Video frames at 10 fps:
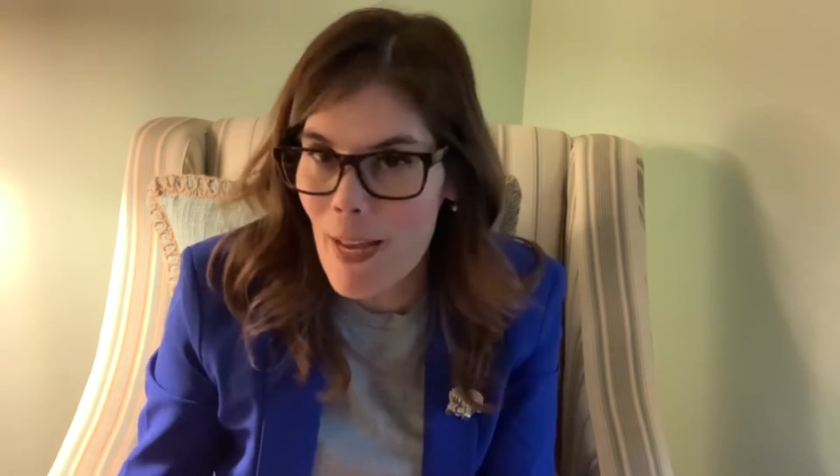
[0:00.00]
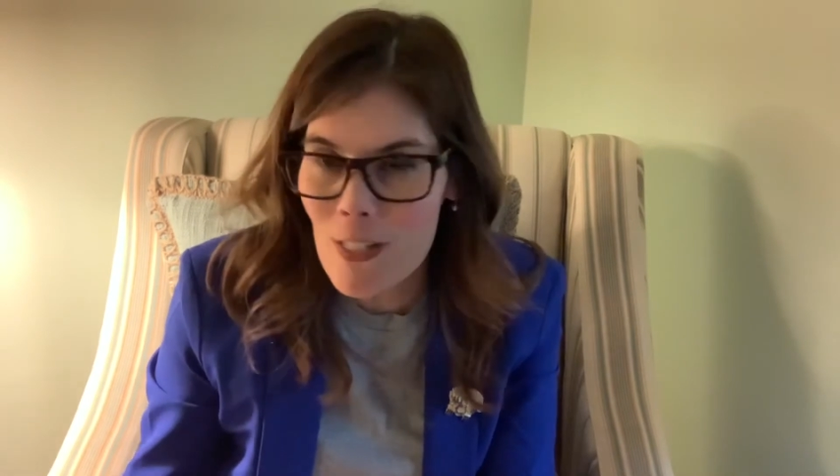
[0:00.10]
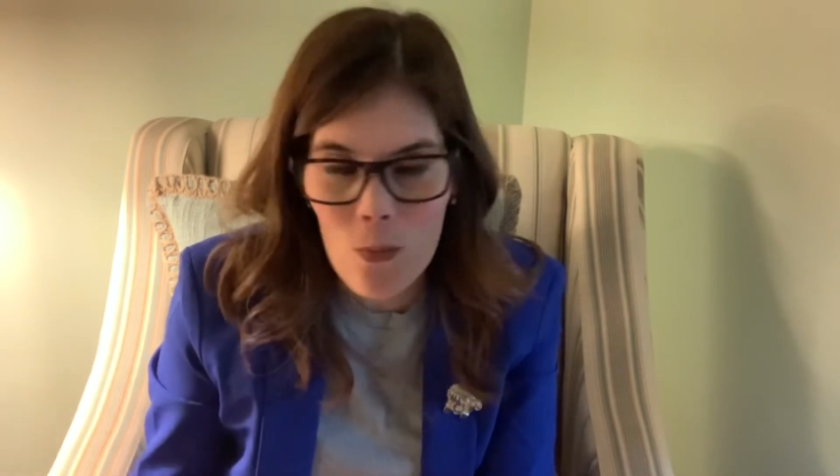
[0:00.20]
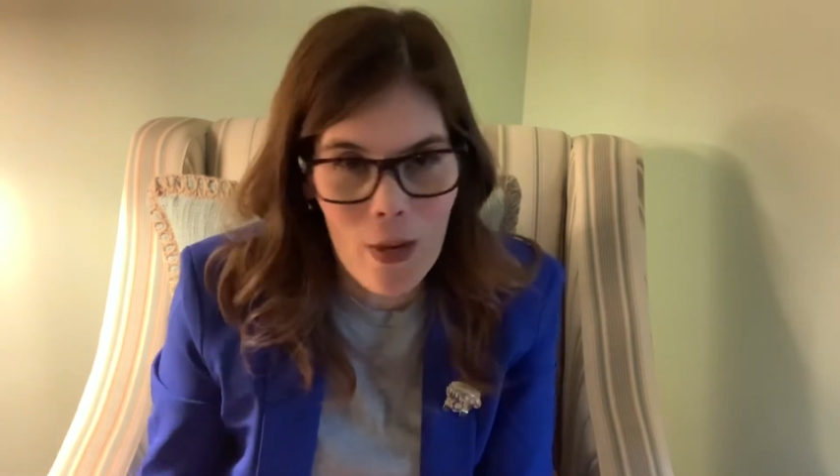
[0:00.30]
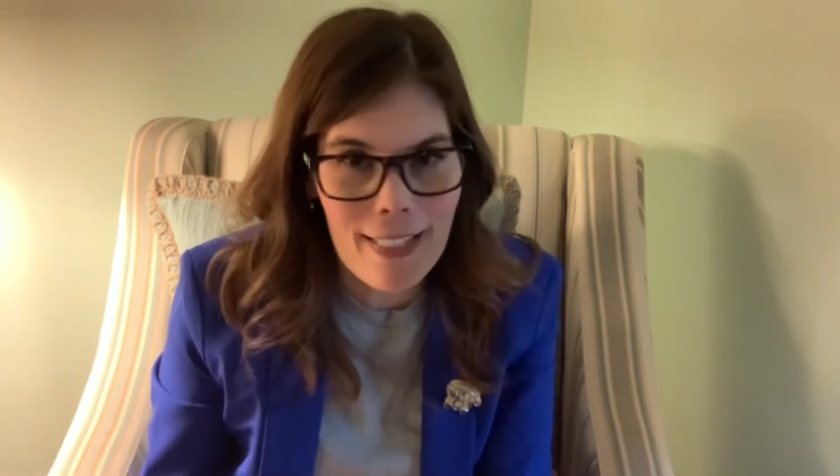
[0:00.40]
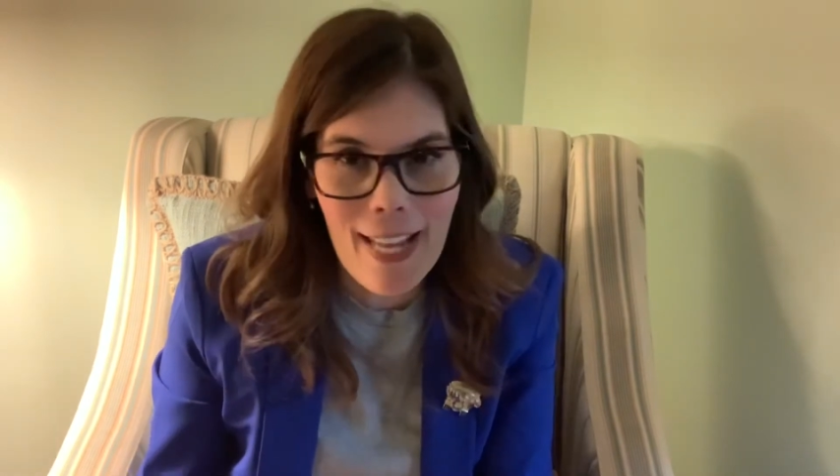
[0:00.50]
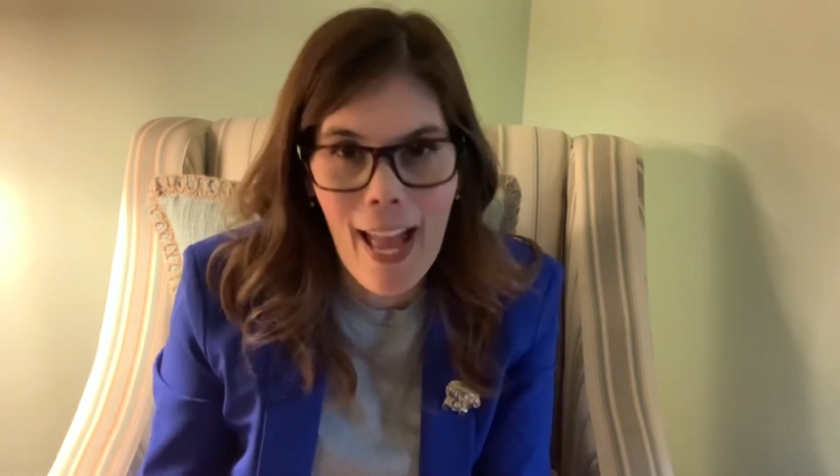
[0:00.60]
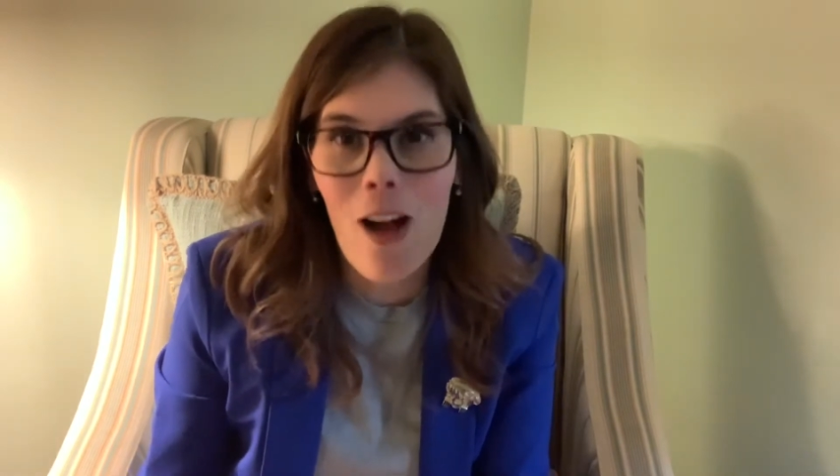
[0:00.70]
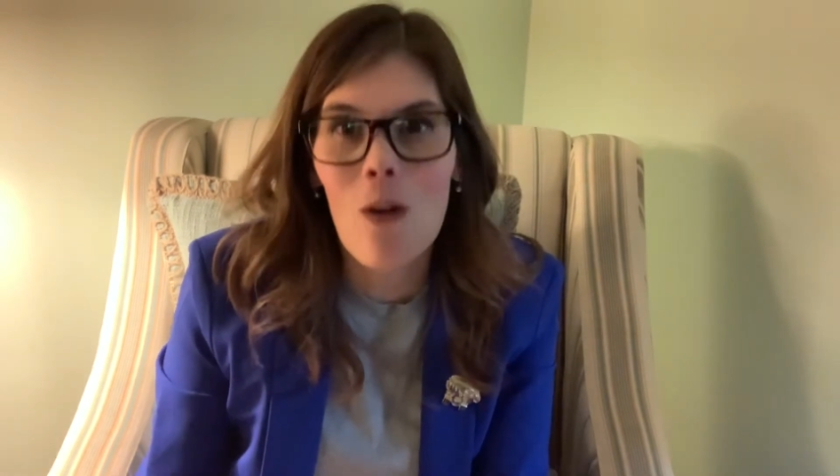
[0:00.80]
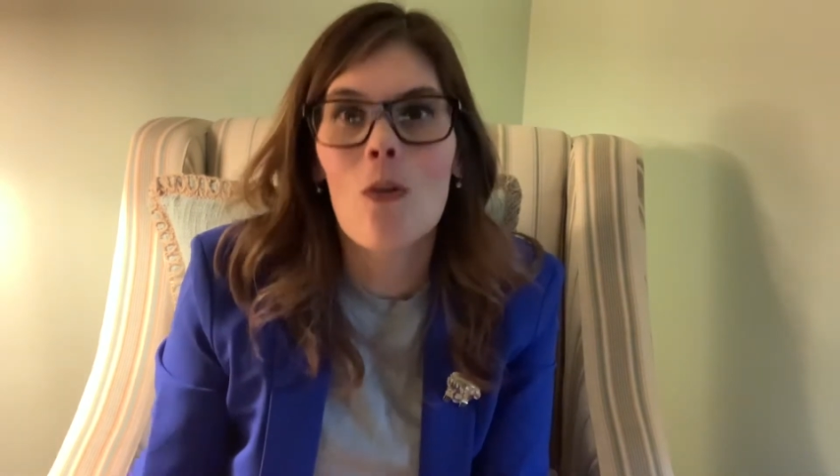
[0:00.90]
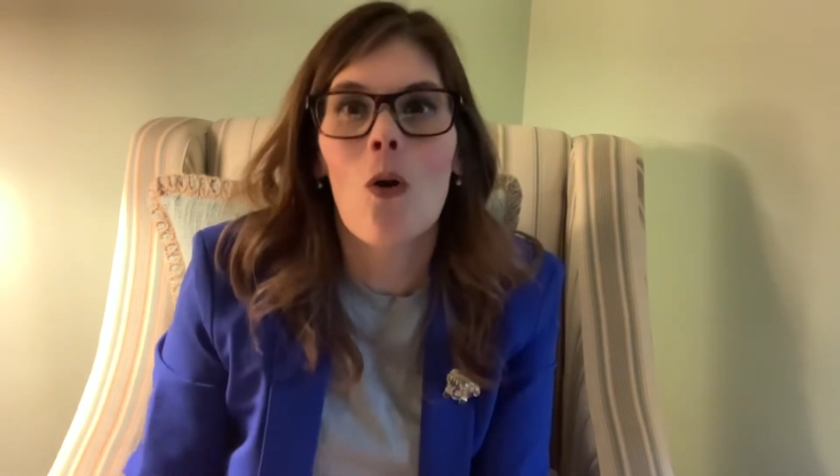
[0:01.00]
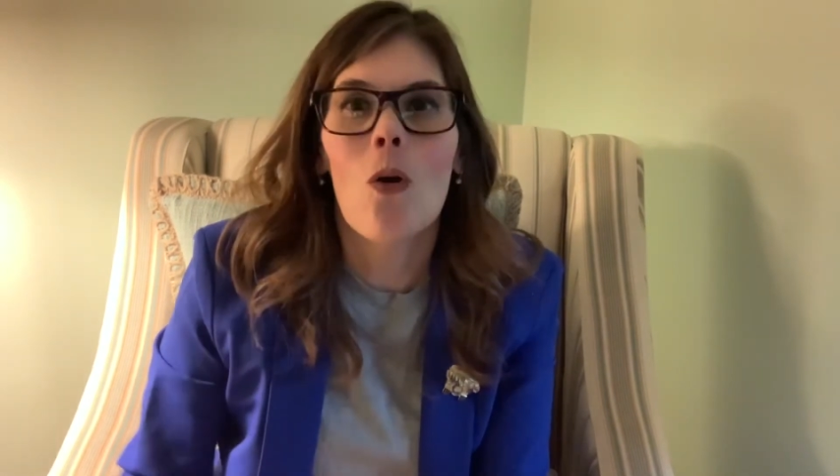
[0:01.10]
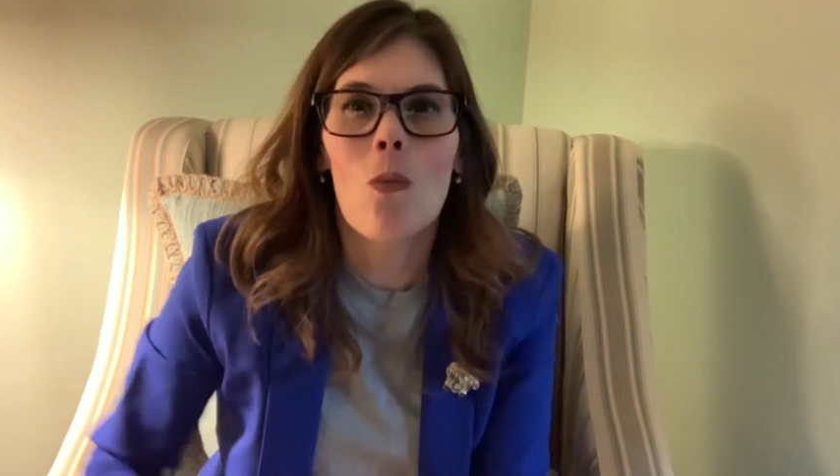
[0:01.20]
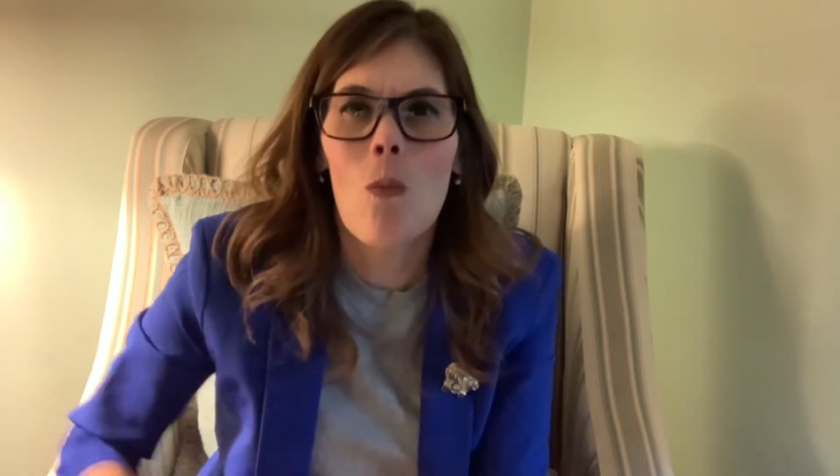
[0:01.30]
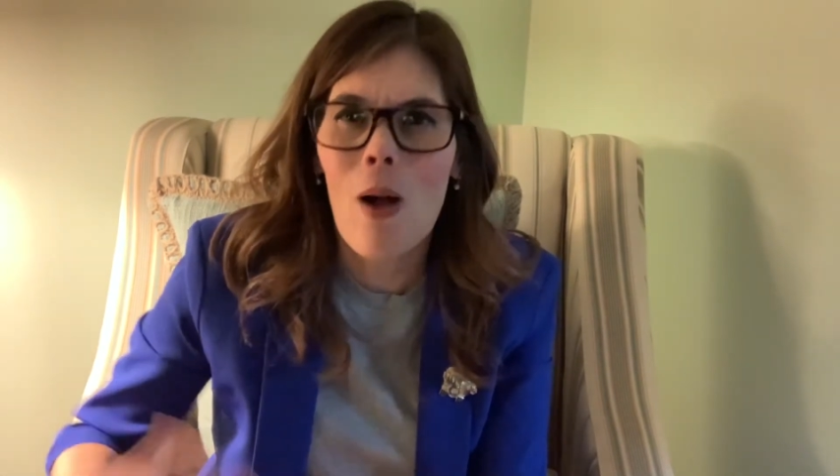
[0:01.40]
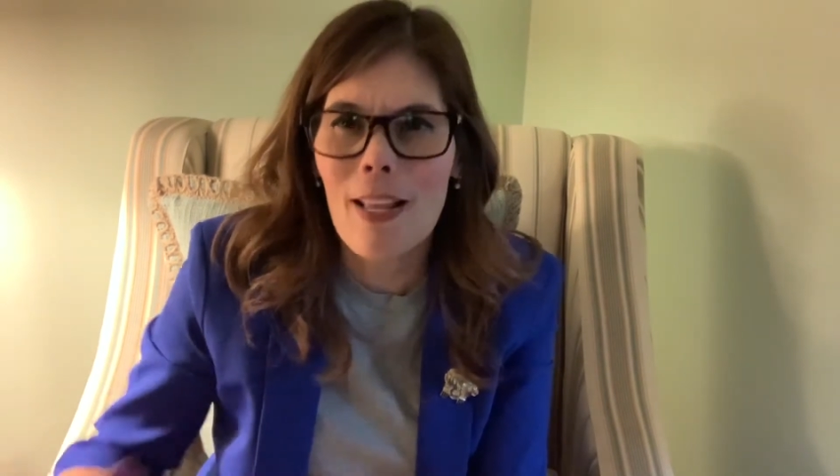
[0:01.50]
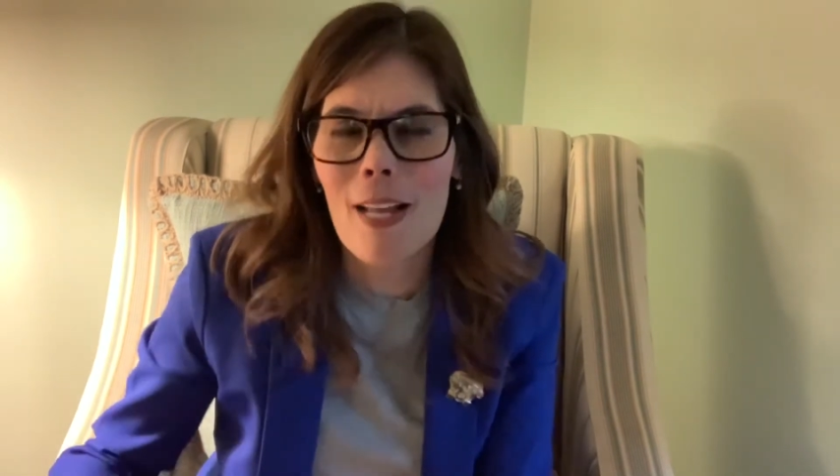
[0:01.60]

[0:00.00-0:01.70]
right now, or what